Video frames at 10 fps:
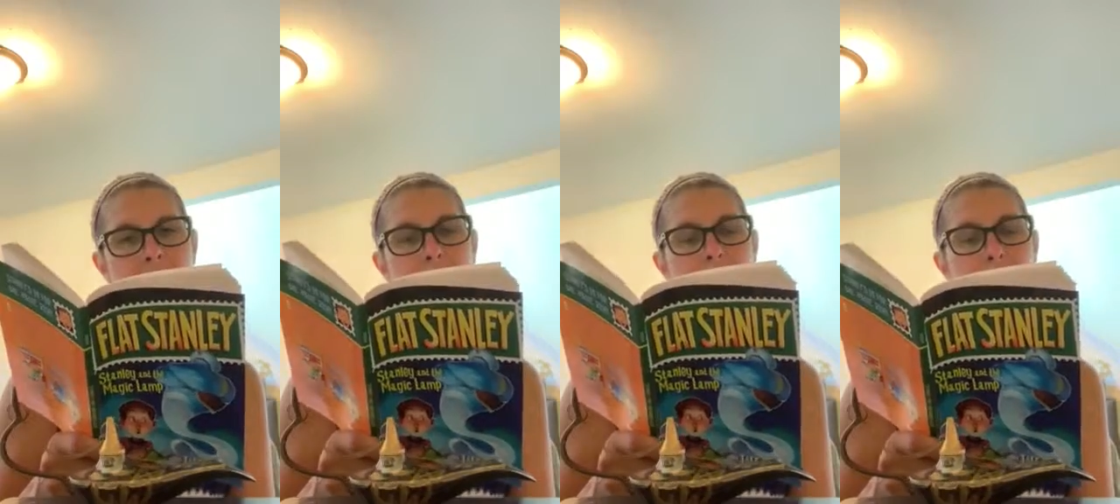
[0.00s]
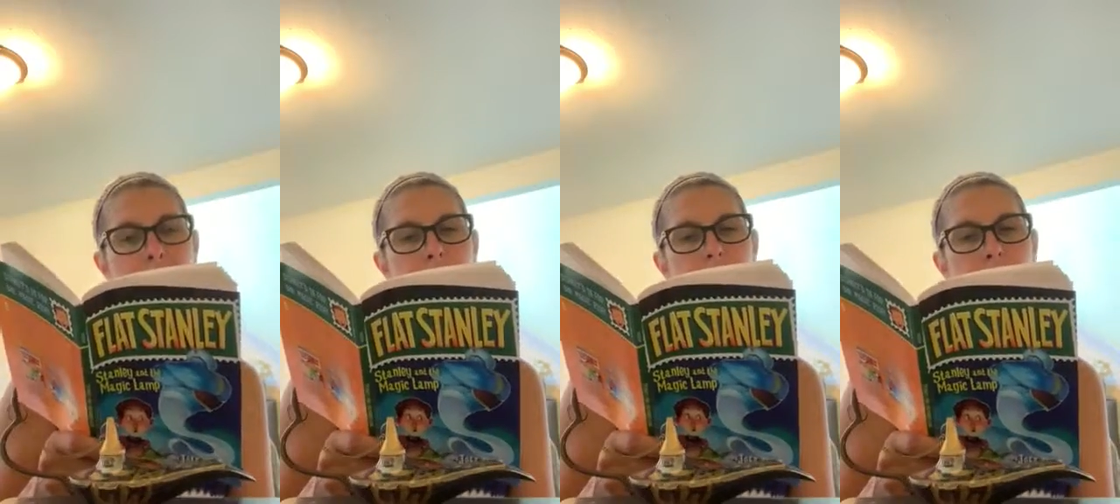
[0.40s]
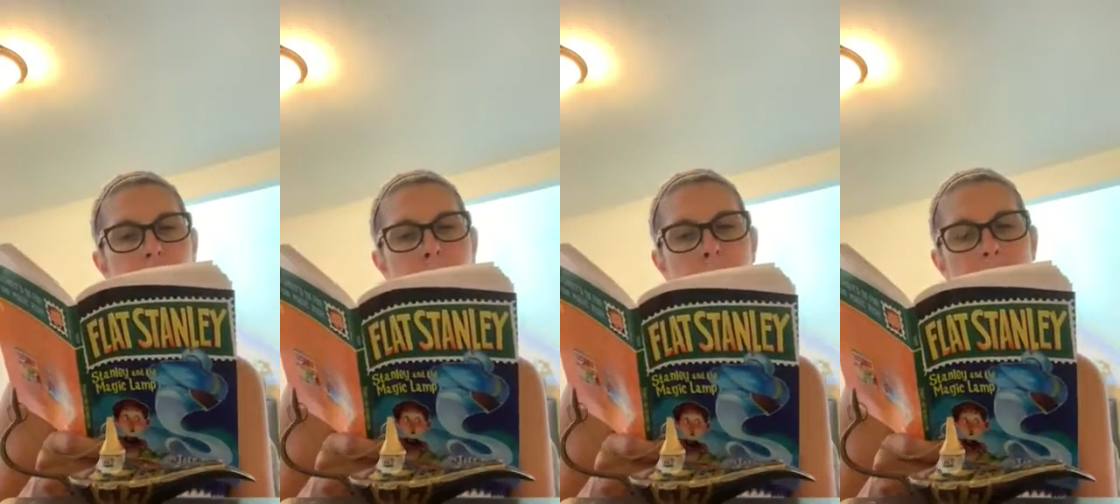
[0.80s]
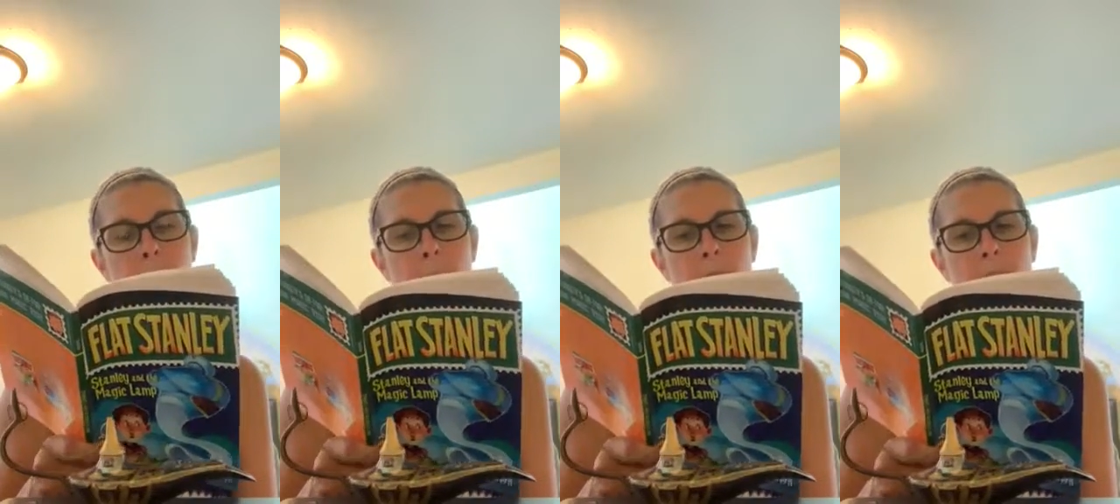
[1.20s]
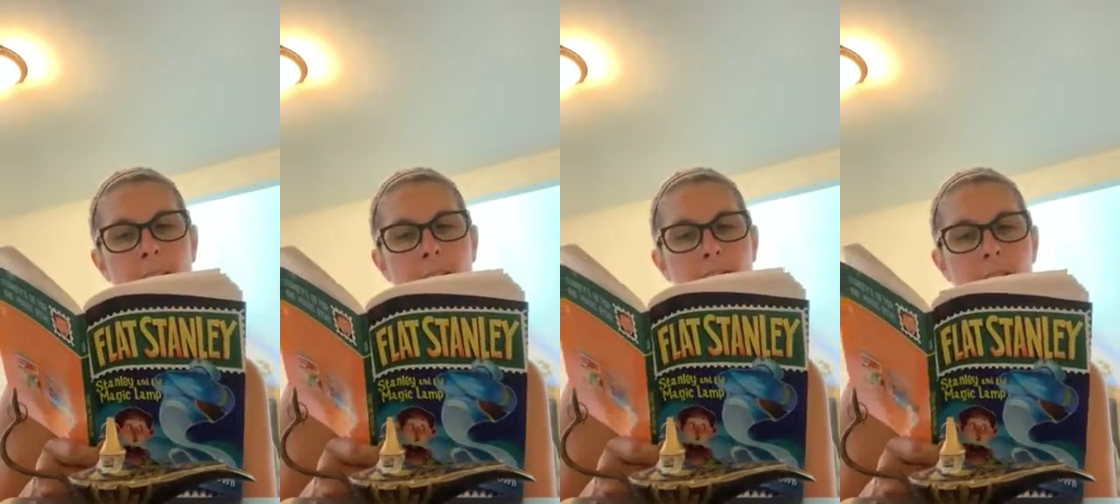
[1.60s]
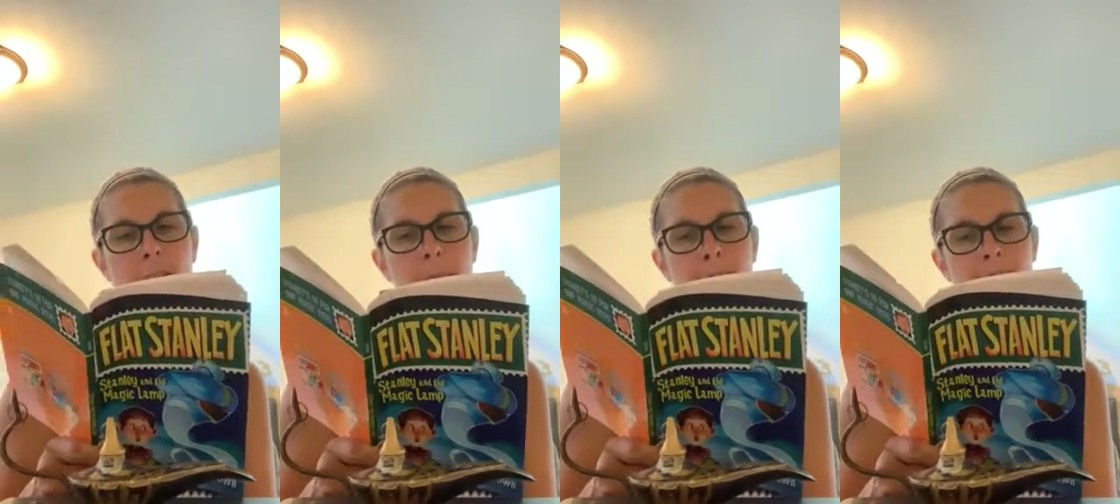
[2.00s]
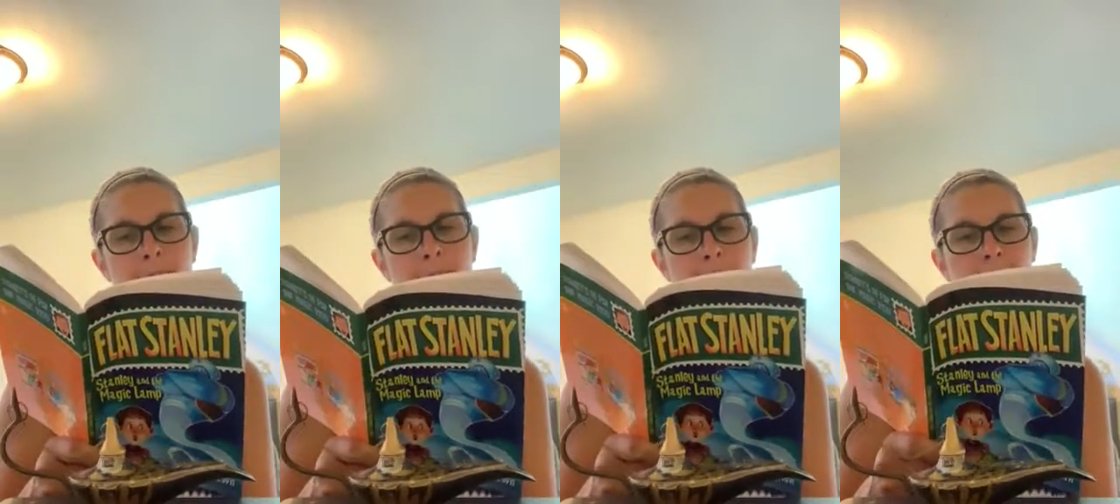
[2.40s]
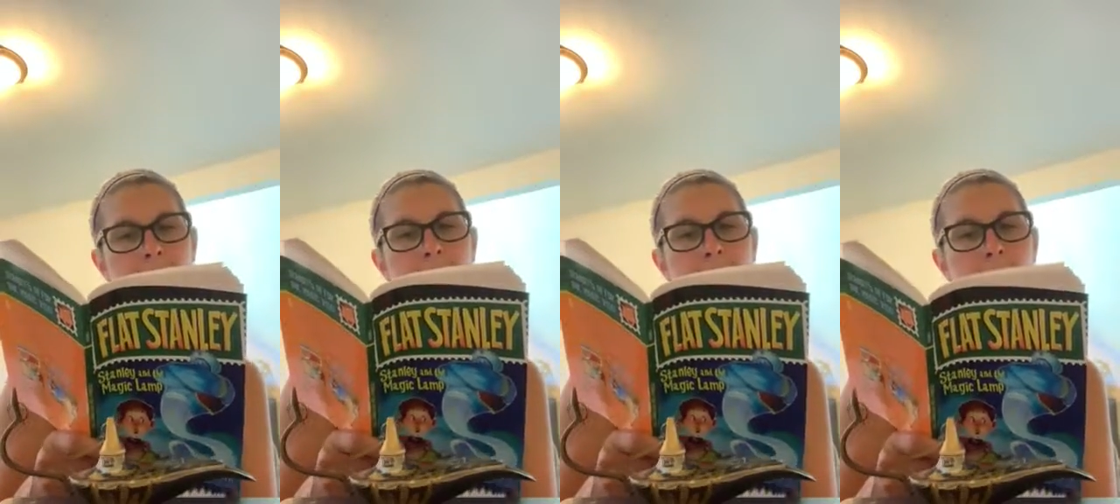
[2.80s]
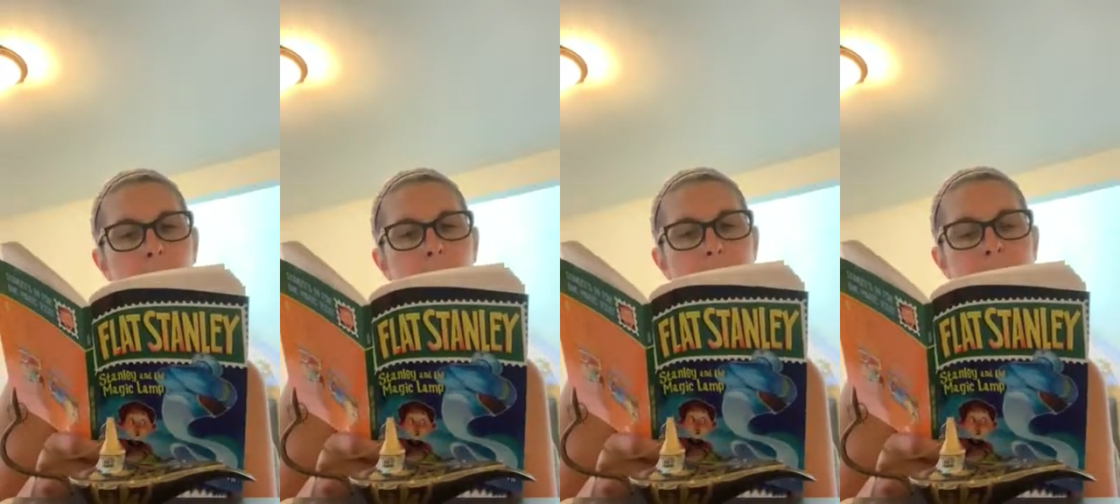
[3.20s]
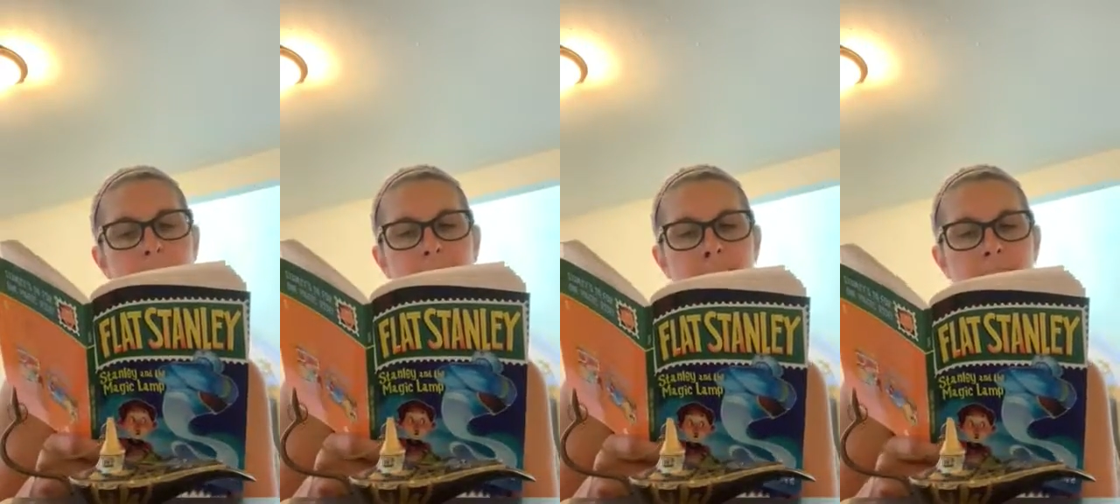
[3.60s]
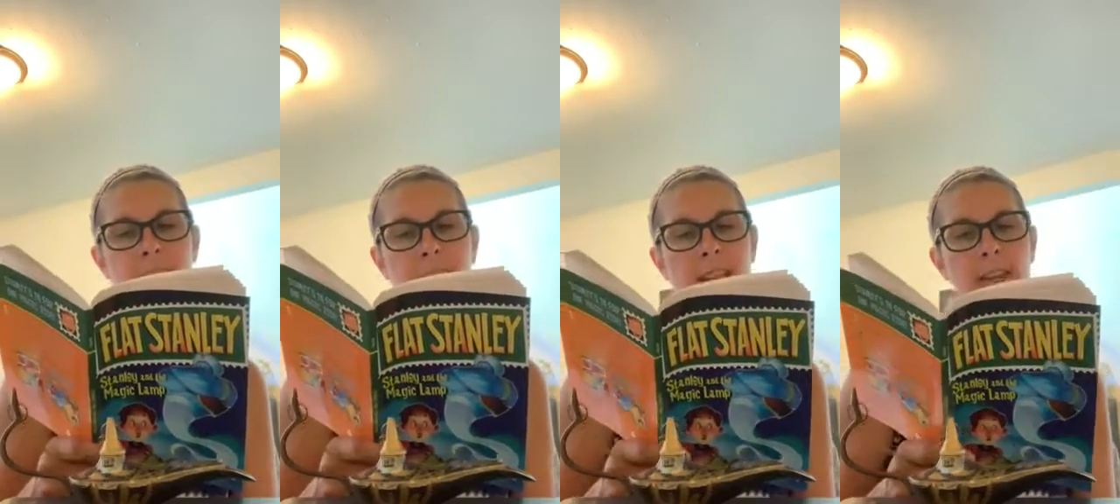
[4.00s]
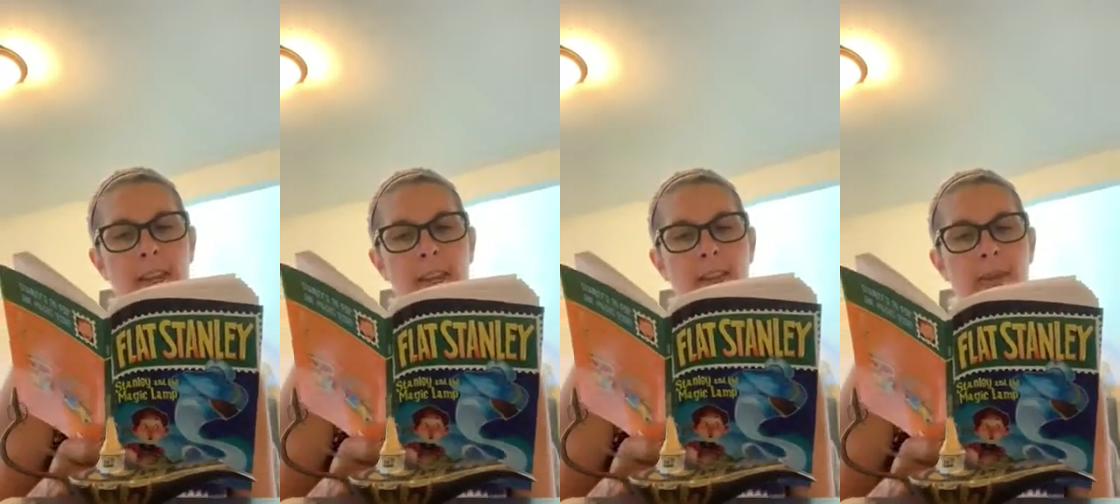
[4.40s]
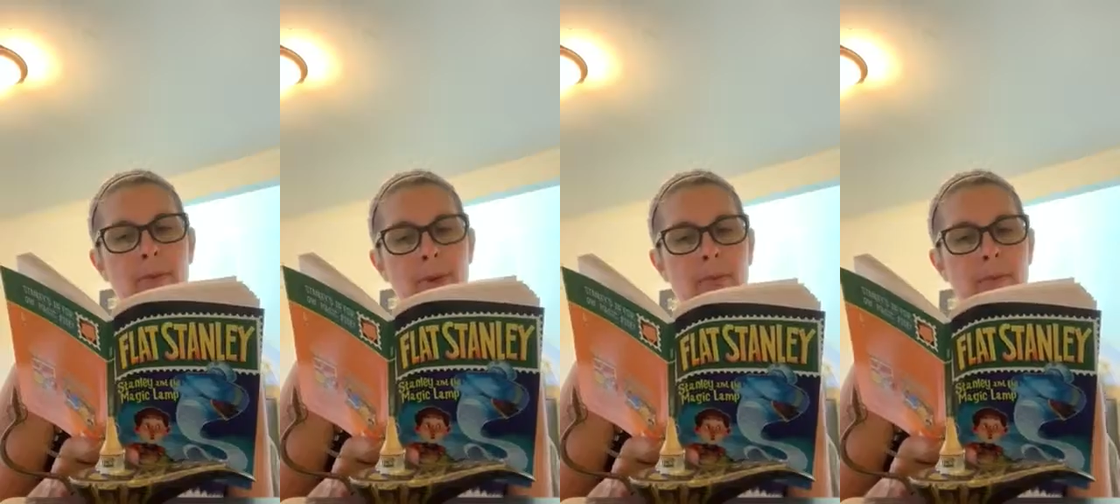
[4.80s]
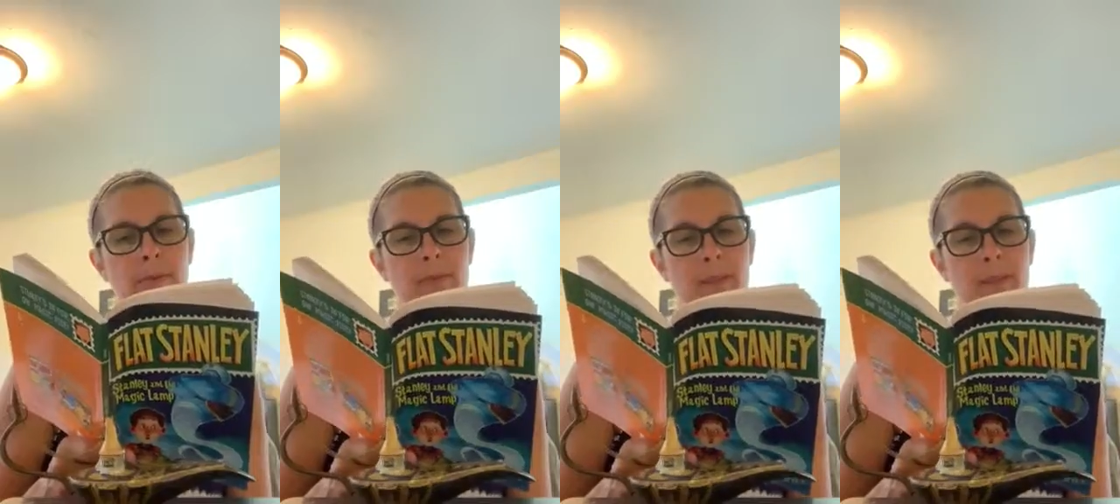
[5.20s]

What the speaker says: "I am enjoying my paper and your company, and our boys are studying in their room."